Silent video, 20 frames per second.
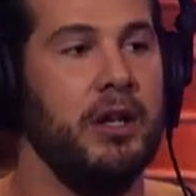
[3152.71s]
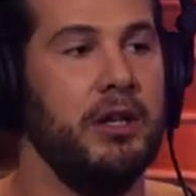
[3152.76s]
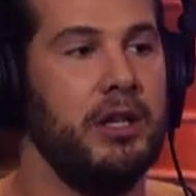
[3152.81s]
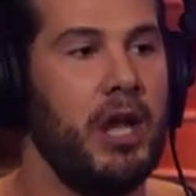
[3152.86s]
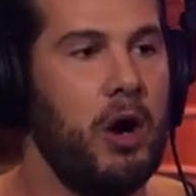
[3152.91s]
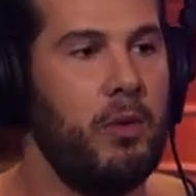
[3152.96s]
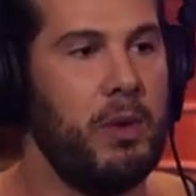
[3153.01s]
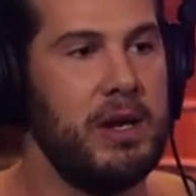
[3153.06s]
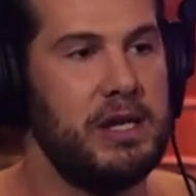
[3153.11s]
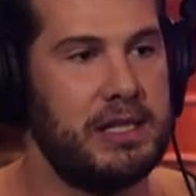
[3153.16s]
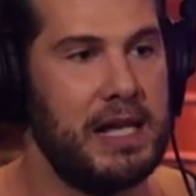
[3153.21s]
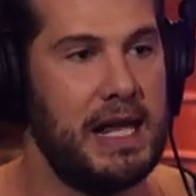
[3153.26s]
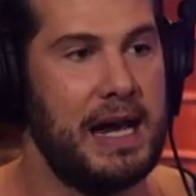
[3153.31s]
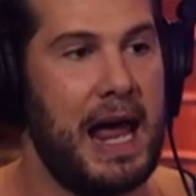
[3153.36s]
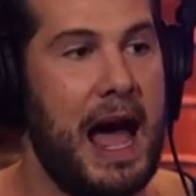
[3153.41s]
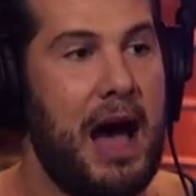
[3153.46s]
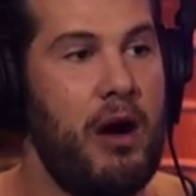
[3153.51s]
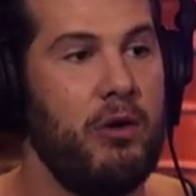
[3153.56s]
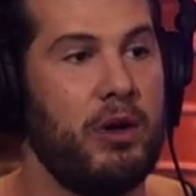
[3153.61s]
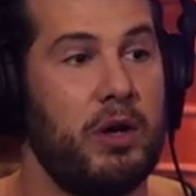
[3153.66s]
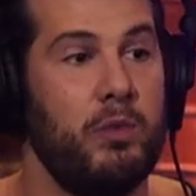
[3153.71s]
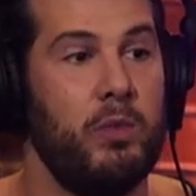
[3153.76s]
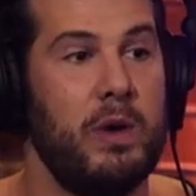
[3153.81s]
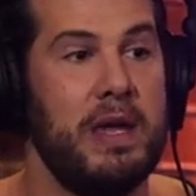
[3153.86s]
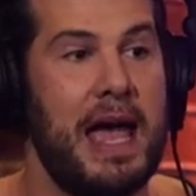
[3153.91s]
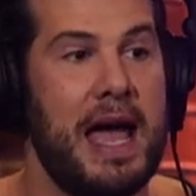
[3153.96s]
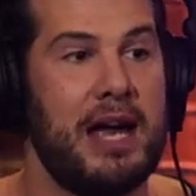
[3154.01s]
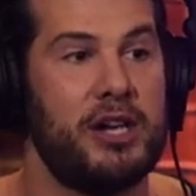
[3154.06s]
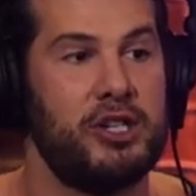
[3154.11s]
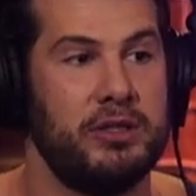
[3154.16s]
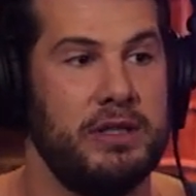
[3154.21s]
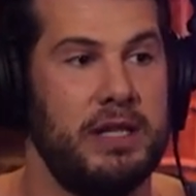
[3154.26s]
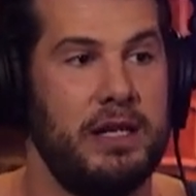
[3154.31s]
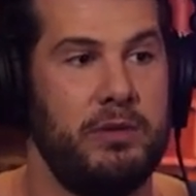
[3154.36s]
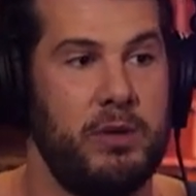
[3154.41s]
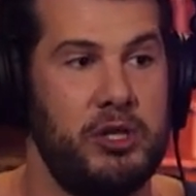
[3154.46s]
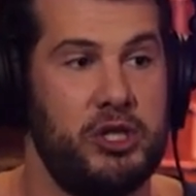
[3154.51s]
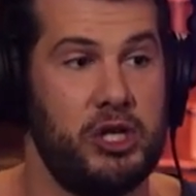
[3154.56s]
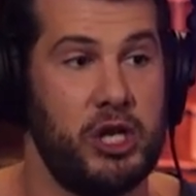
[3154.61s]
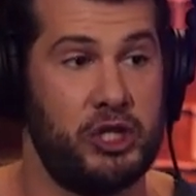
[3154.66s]
No, we said, how can we actually,
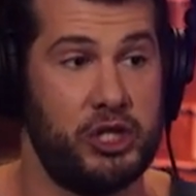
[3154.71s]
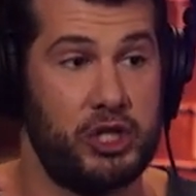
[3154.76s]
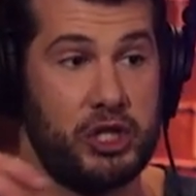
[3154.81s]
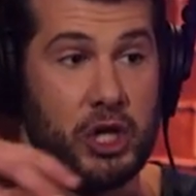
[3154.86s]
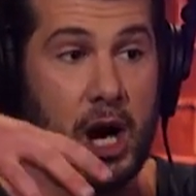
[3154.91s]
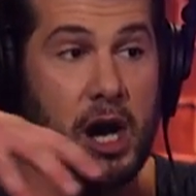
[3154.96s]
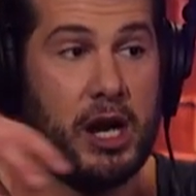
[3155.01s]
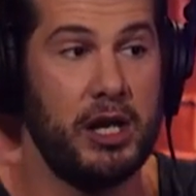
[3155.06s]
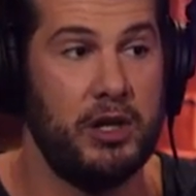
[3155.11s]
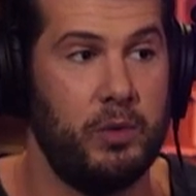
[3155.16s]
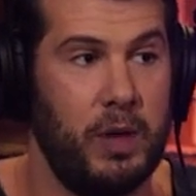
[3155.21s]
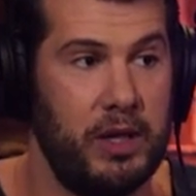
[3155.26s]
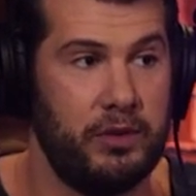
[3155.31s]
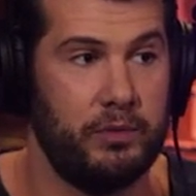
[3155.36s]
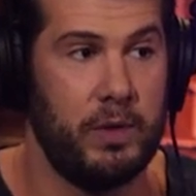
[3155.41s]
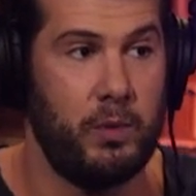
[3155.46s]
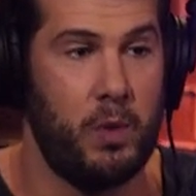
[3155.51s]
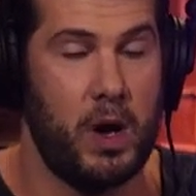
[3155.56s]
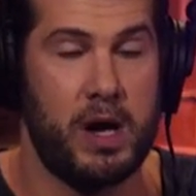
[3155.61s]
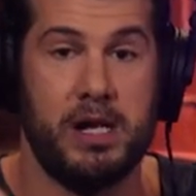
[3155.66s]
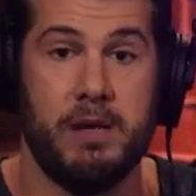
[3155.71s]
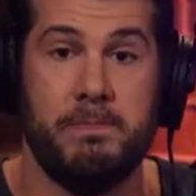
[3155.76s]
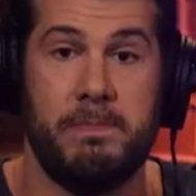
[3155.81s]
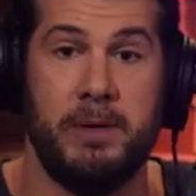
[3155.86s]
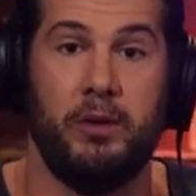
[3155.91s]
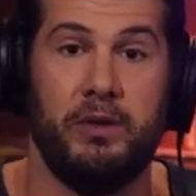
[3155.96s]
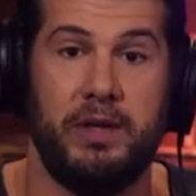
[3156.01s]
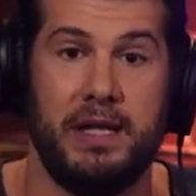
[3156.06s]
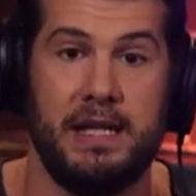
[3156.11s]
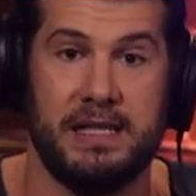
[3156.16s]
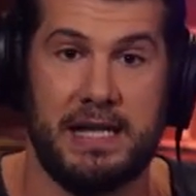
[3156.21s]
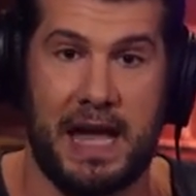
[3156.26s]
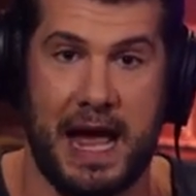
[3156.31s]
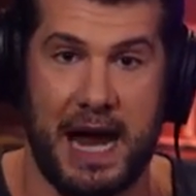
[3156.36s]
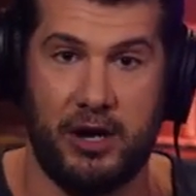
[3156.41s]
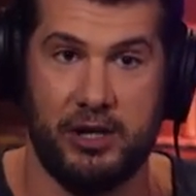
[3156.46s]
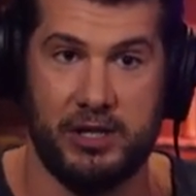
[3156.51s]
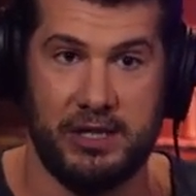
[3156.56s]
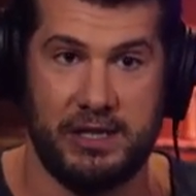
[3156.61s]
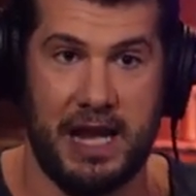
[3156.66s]
it started with, we wanted to build the
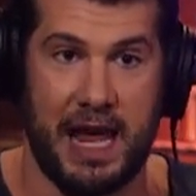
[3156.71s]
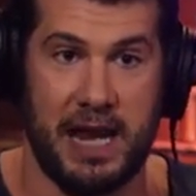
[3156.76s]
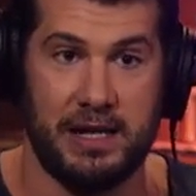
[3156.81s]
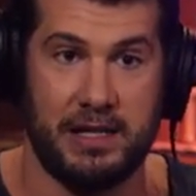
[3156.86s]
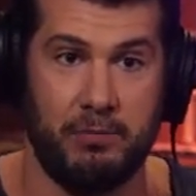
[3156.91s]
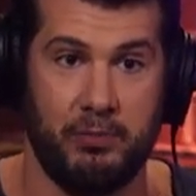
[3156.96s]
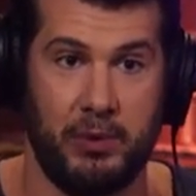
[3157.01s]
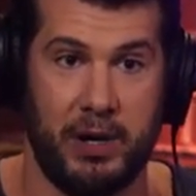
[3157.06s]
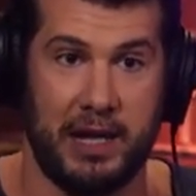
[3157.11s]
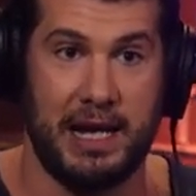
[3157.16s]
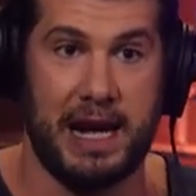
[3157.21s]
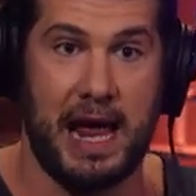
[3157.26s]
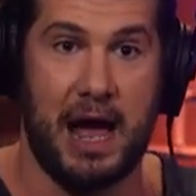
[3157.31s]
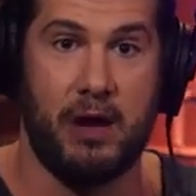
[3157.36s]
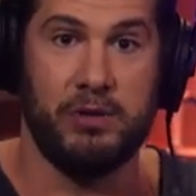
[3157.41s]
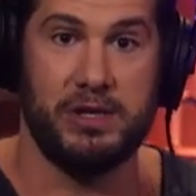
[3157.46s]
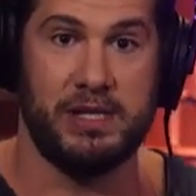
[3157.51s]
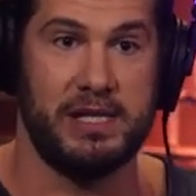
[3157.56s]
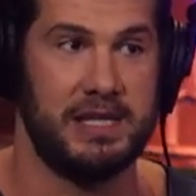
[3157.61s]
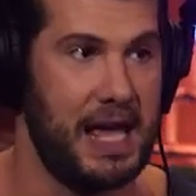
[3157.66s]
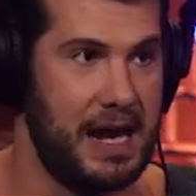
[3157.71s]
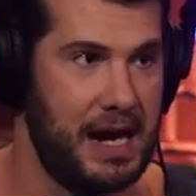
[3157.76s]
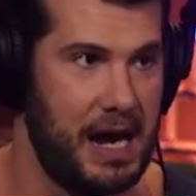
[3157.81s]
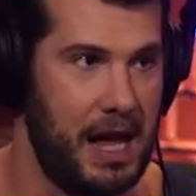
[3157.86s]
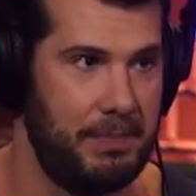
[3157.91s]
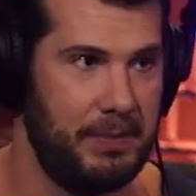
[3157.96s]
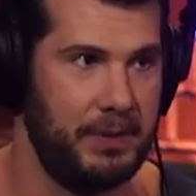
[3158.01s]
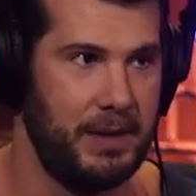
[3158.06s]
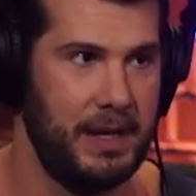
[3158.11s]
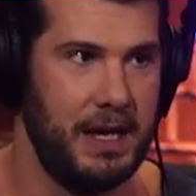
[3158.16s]
entire set, bring it out and set up.